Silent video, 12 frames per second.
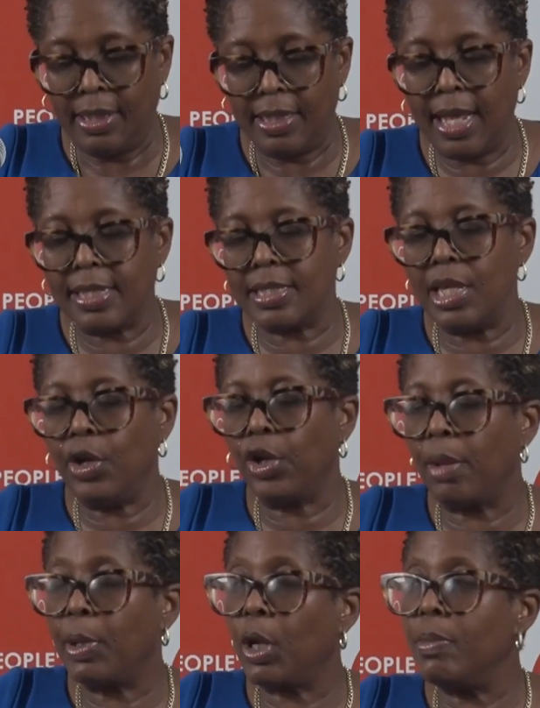that's the
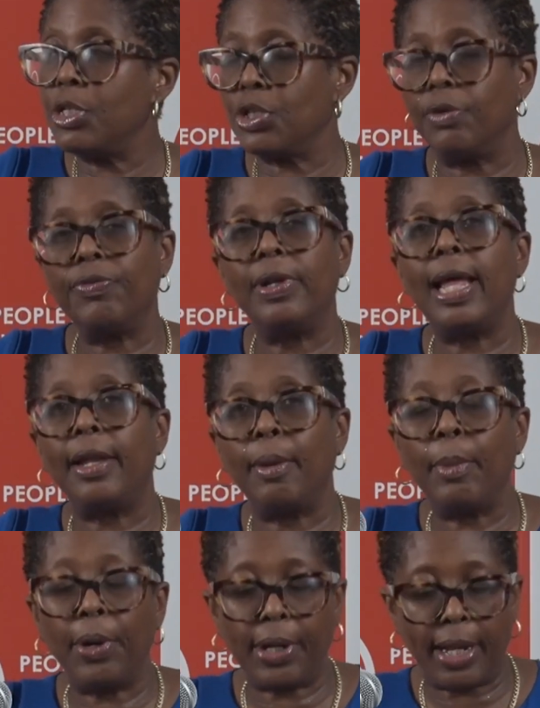Economic Commission for Latin
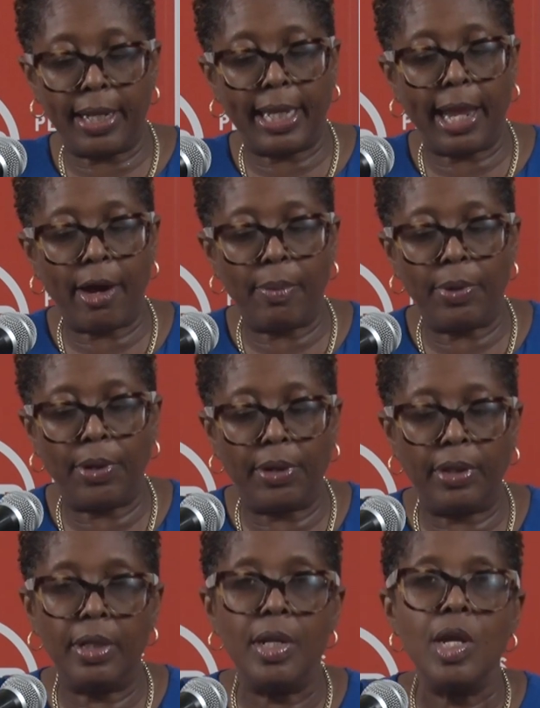America and the Caribbean,
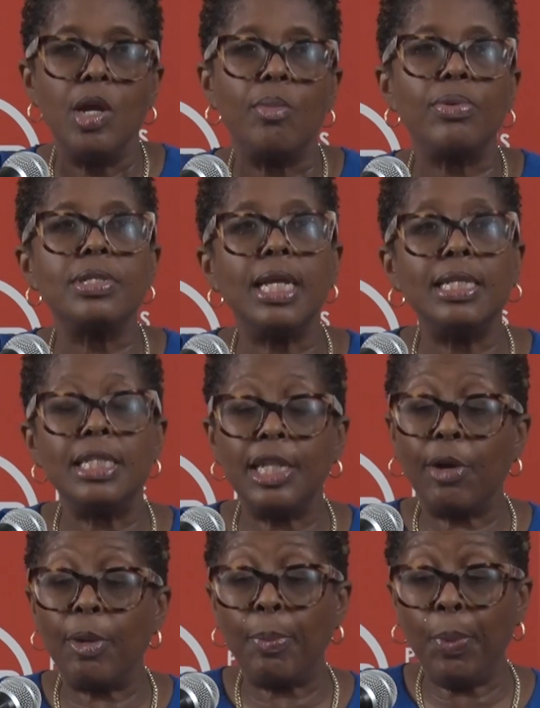presented
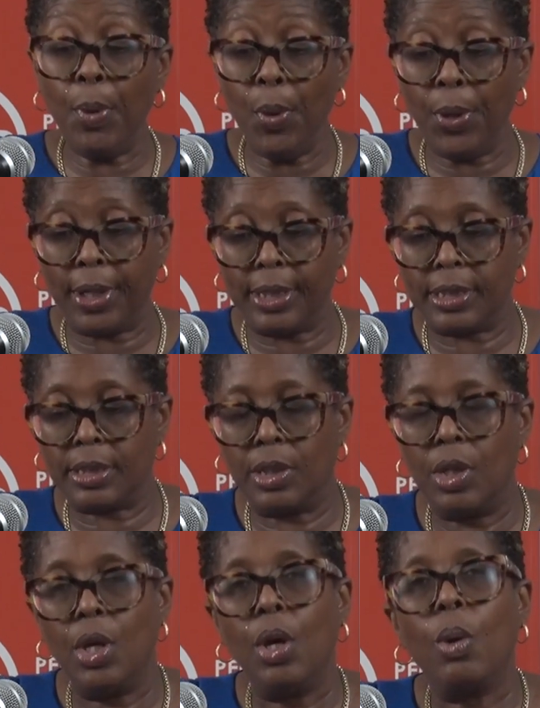a report
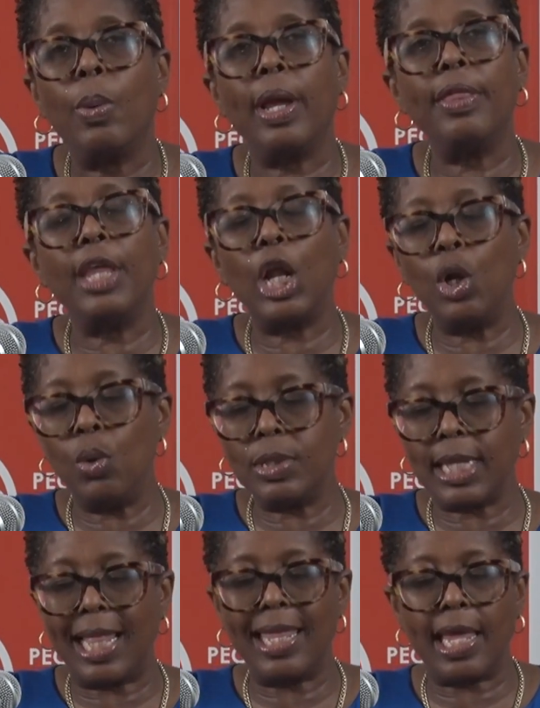where they
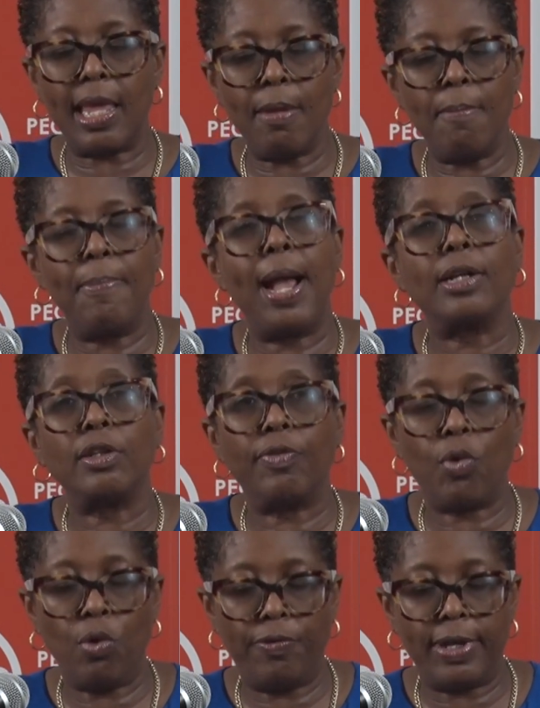looked at the impact of
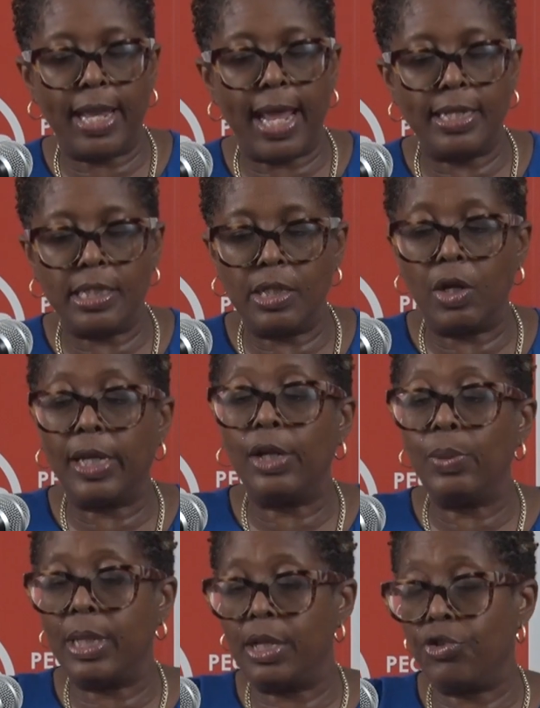COVID-19 on
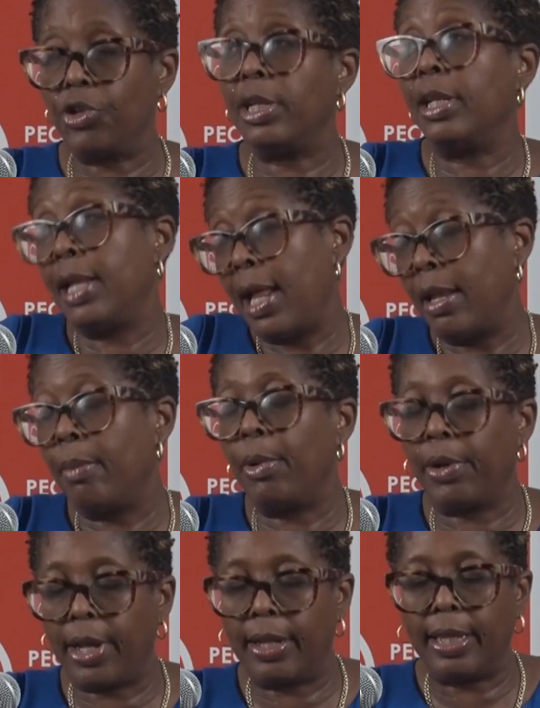education in Latin
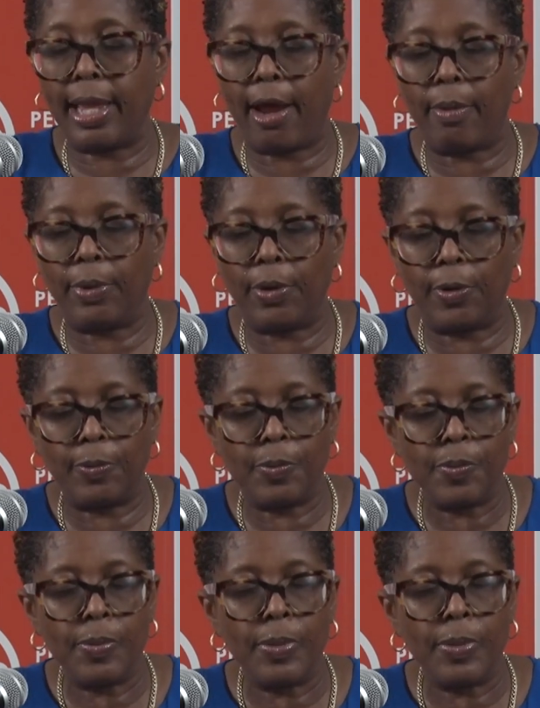America and the Caribbean.